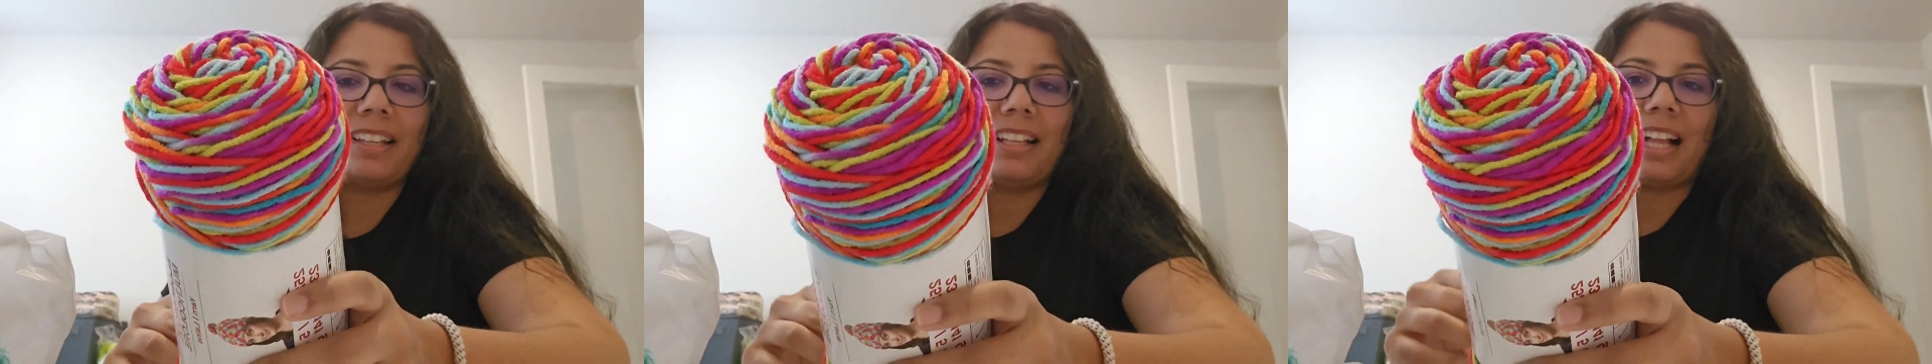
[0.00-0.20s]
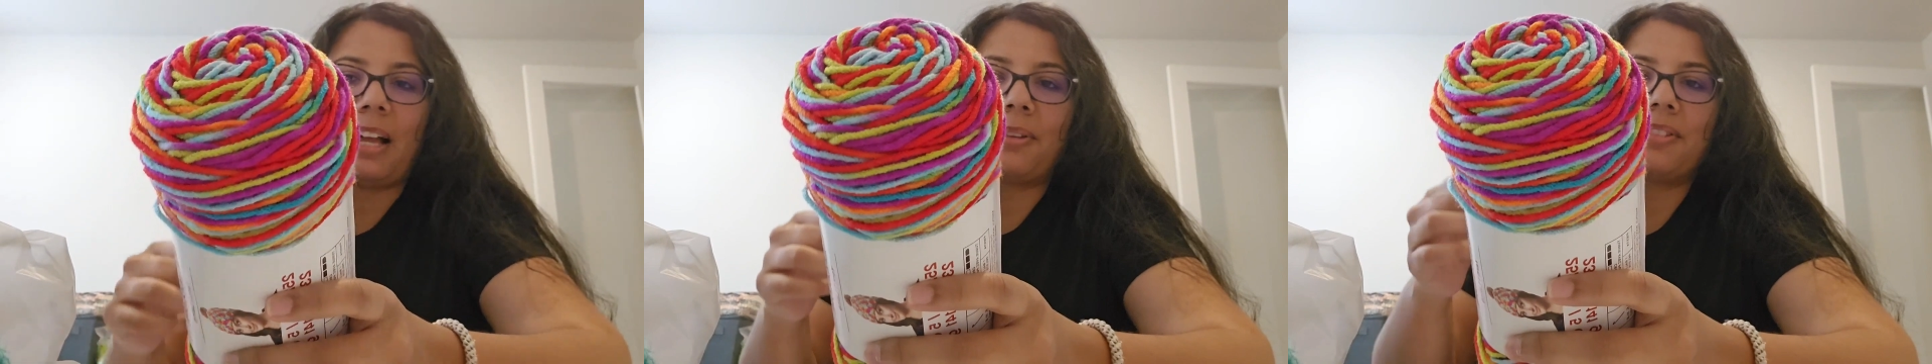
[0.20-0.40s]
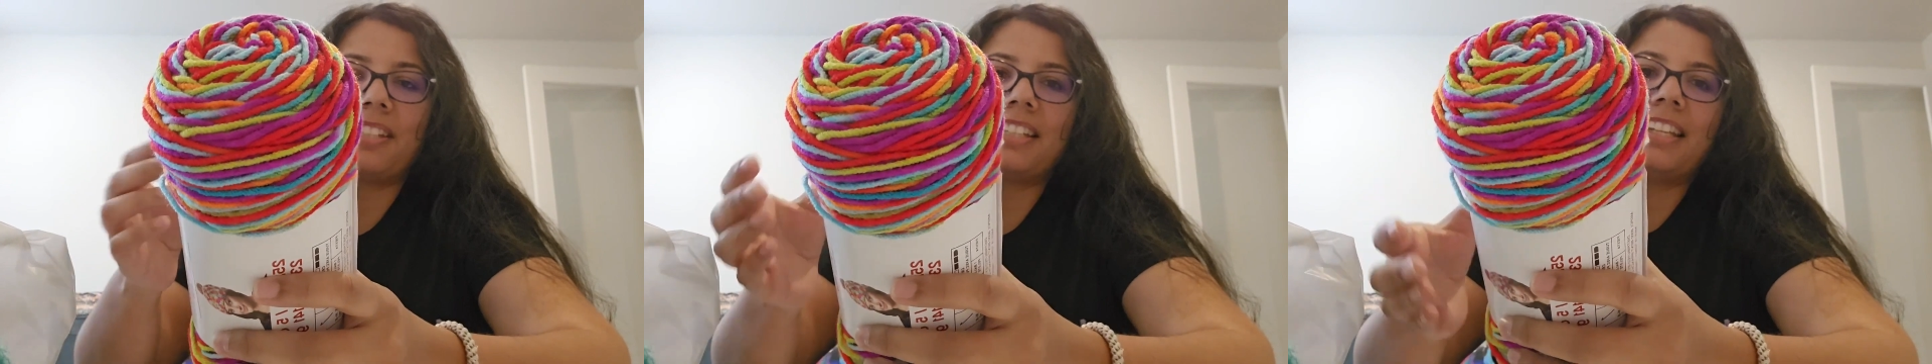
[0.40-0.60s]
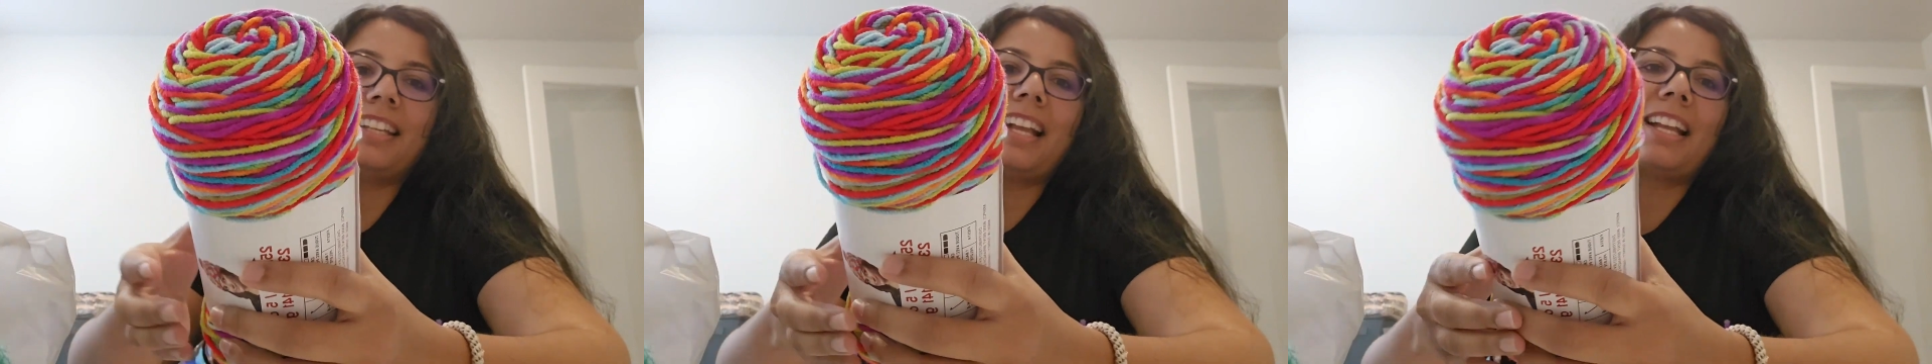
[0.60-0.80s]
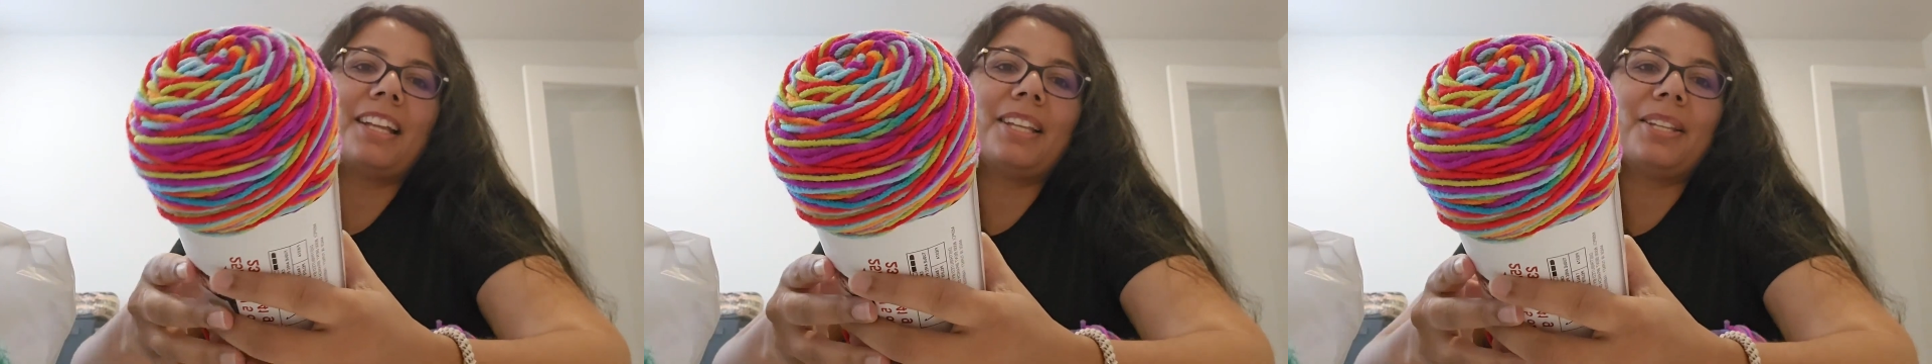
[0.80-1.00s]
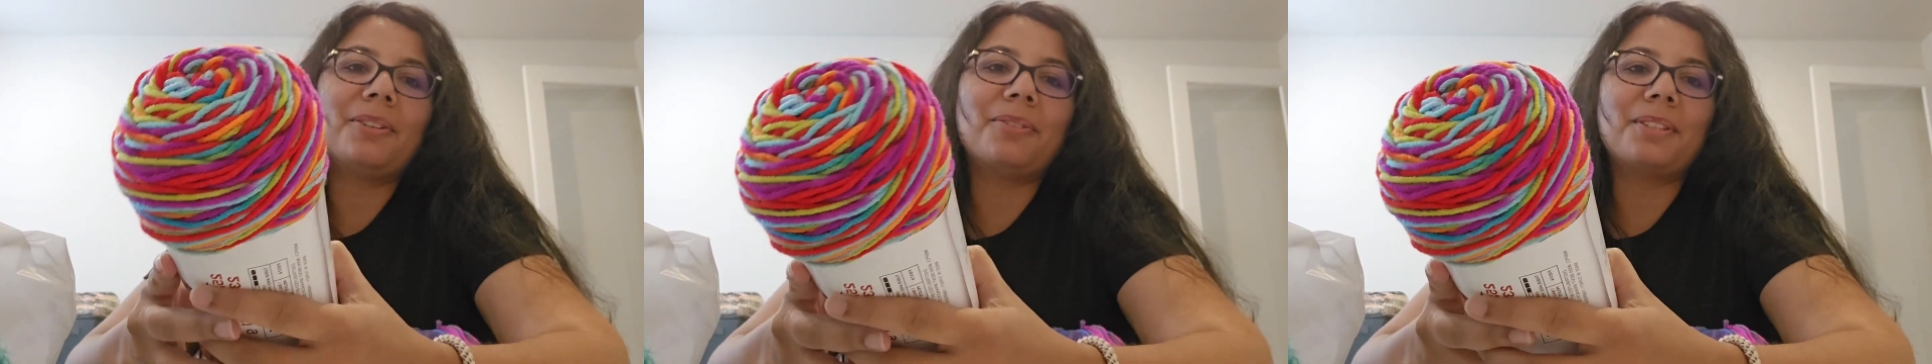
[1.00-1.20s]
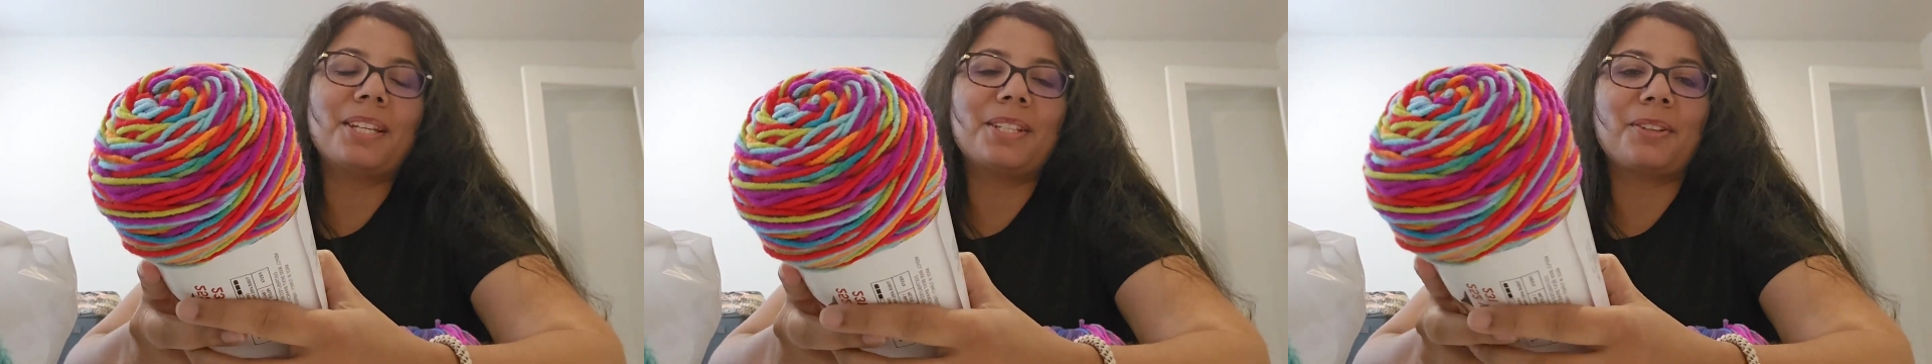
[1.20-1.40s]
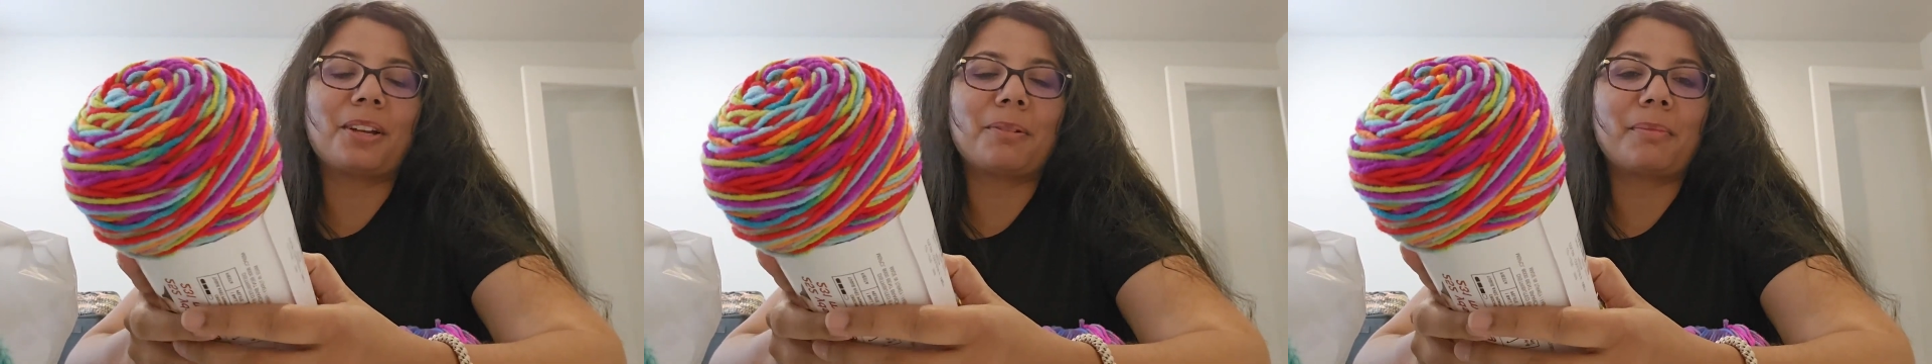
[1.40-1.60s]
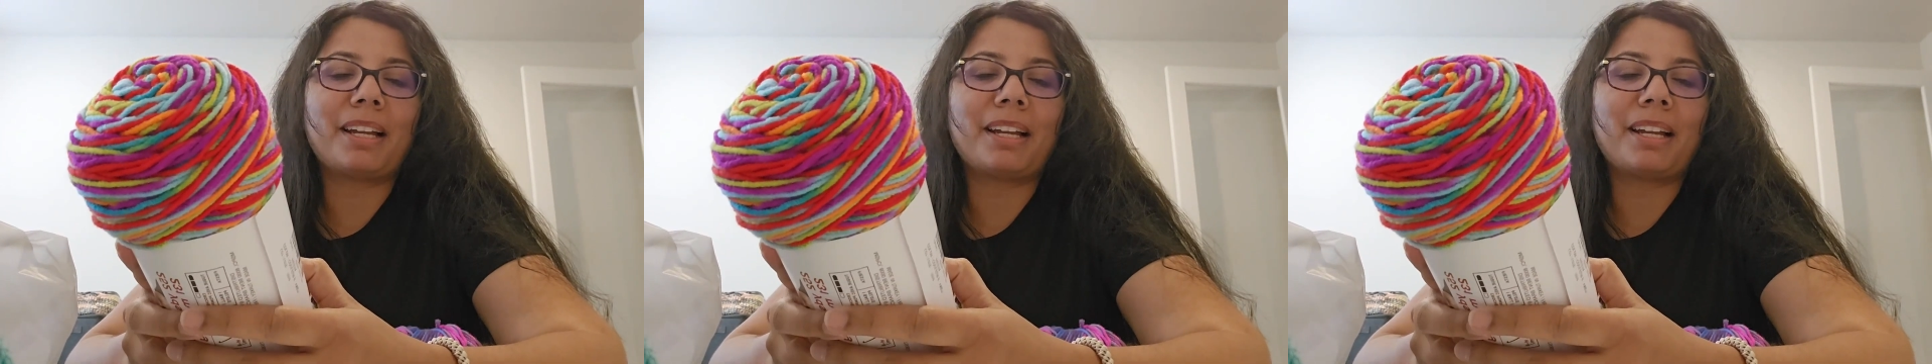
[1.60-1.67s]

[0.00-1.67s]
I was thinking I can use these on